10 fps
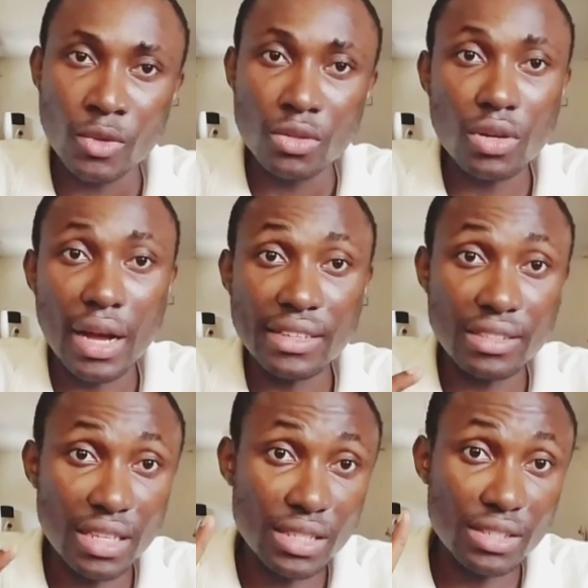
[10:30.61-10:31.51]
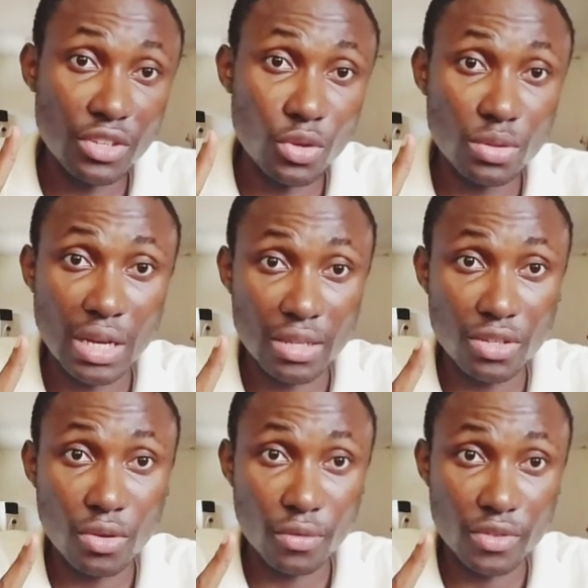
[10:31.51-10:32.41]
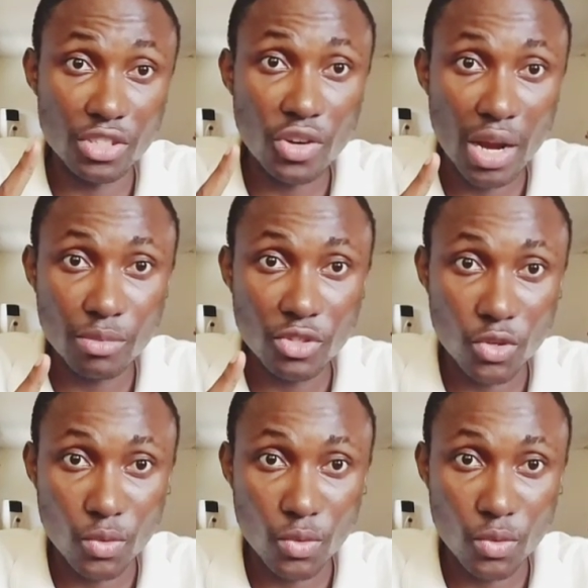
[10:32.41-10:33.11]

So, guys, this is the news article of this crime story.